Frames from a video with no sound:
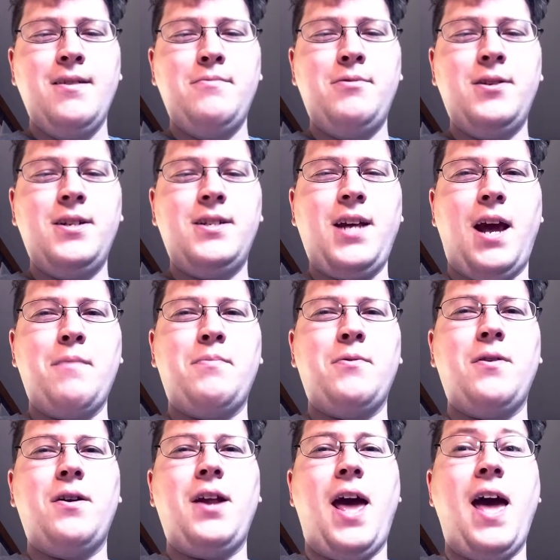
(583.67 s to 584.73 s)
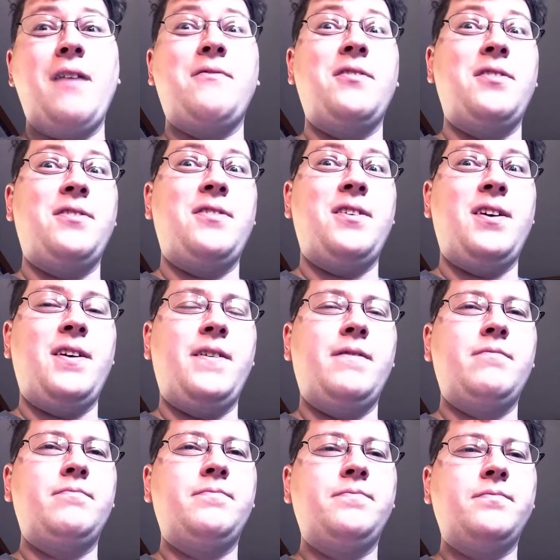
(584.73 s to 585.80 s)
put a damper on
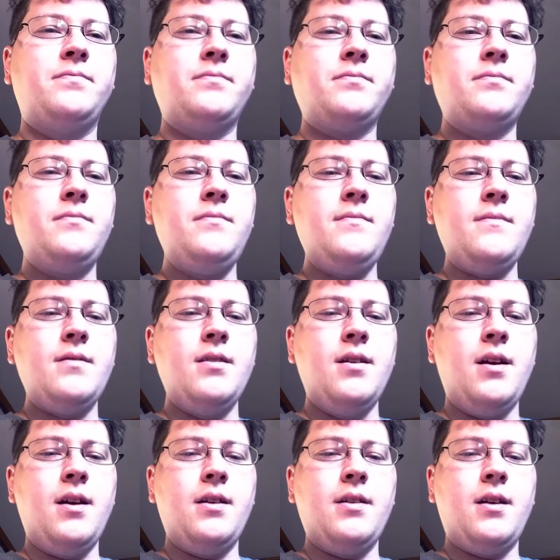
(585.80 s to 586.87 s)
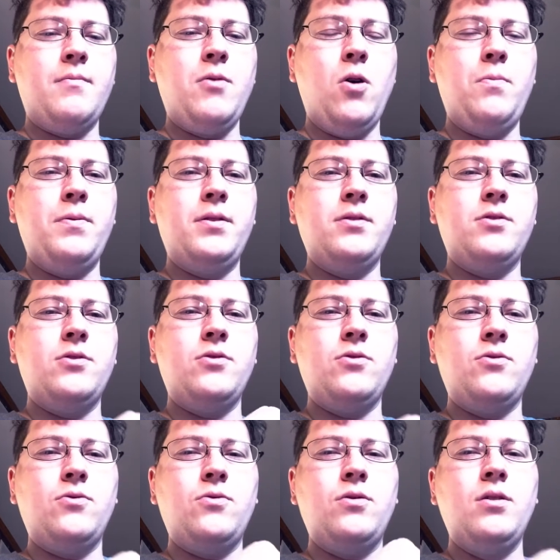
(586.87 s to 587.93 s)
everything. And I'm hoping
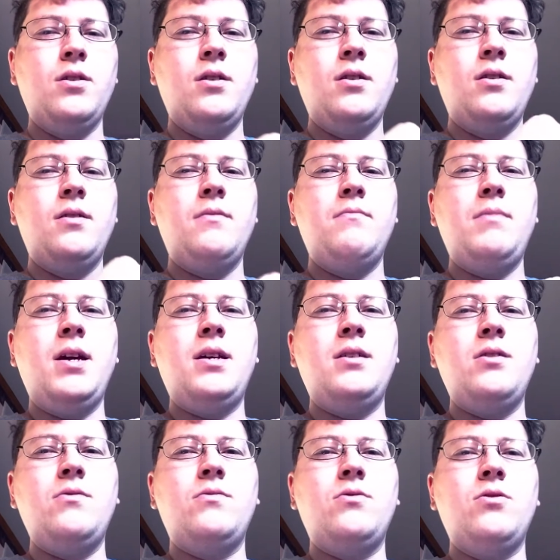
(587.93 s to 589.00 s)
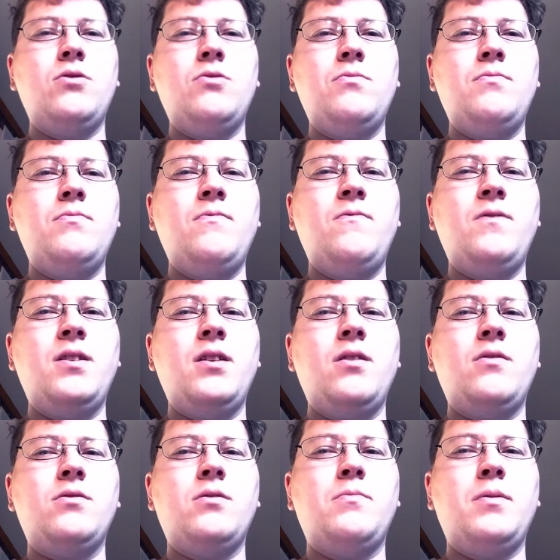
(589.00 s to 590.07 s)
to make YouTube
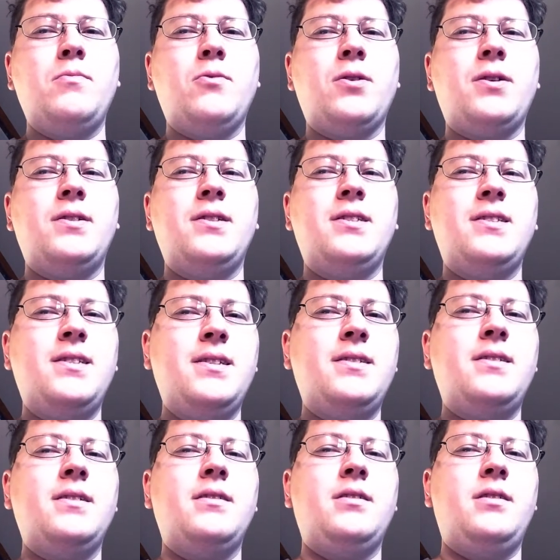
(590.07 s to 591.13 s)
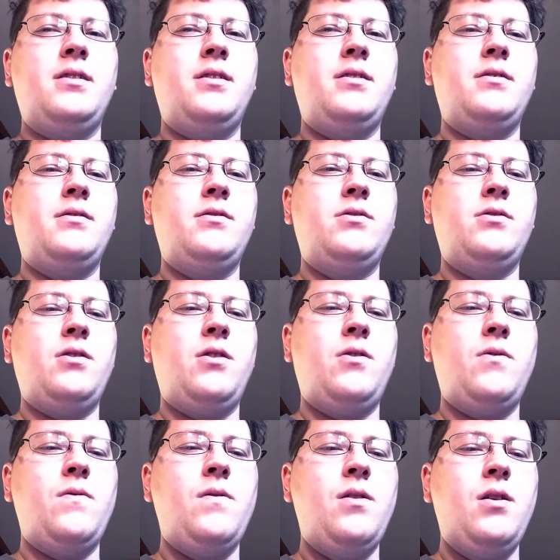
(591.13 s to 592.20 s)
videos a bit more consistently.
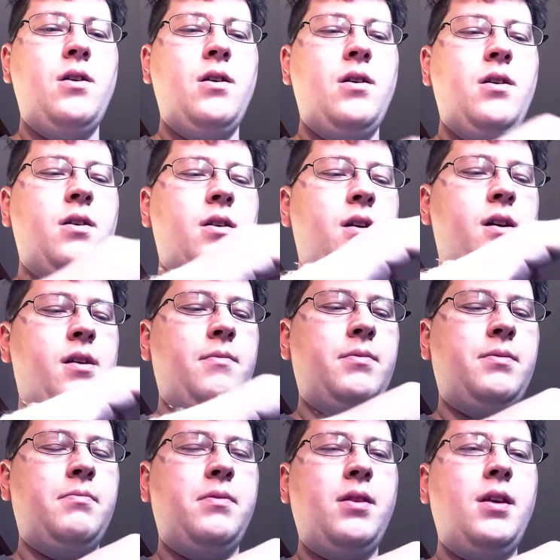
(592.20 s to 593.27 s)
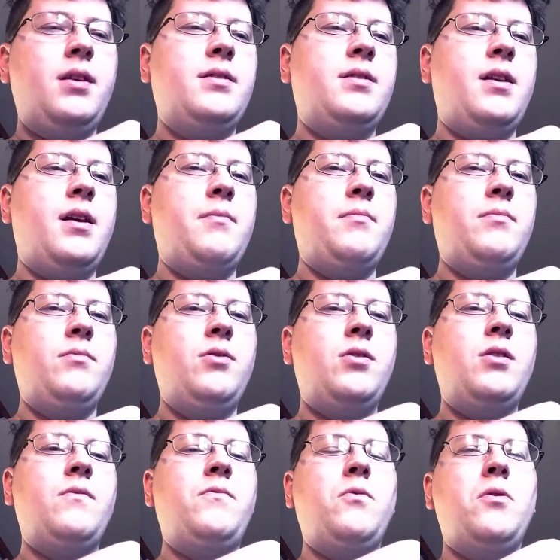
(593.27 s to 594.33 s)
So some things that I'm
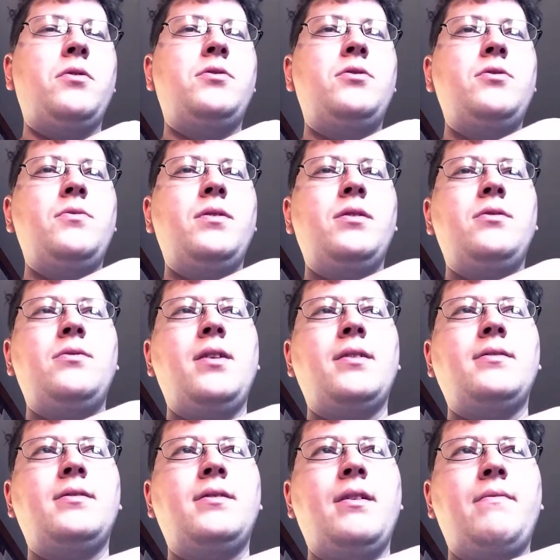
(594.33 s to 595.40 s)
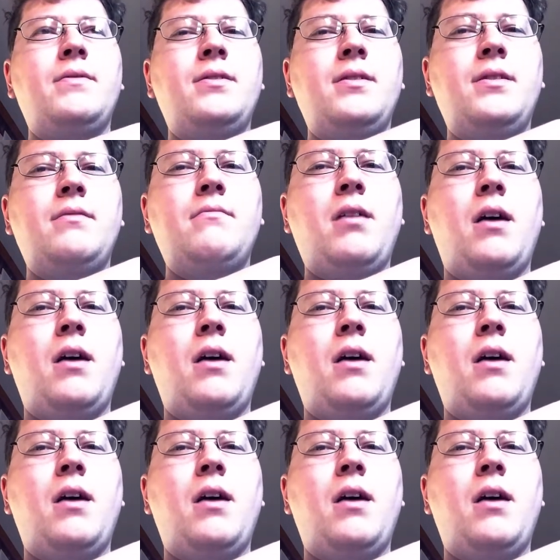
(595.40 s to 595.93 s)
looking forward to doing in 2017,